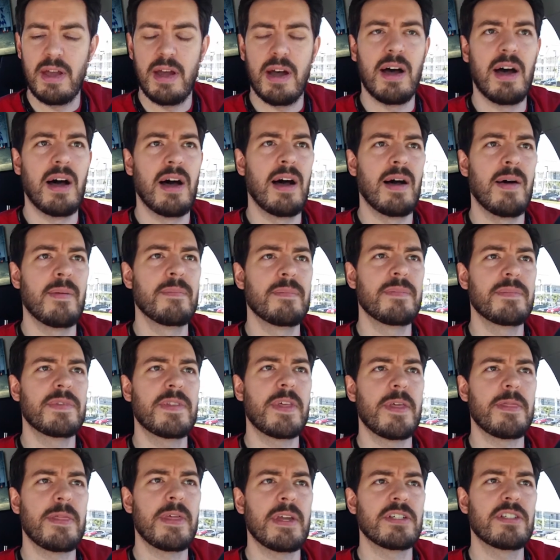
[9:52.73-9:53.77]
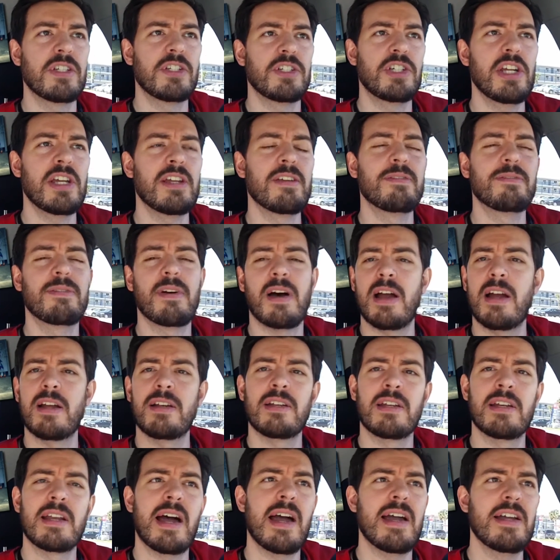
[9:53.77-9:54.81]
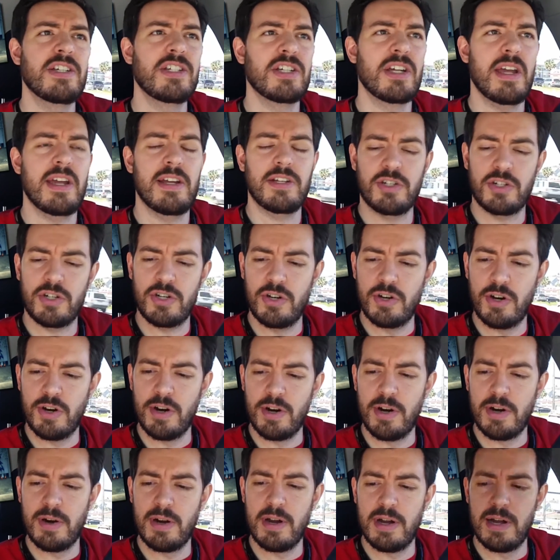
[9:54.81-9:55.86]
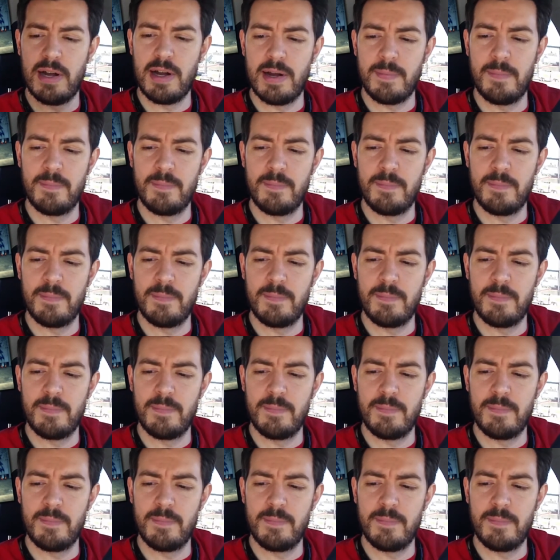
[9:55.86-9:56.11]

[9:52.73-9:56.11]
that thinks that she can find an IGH cure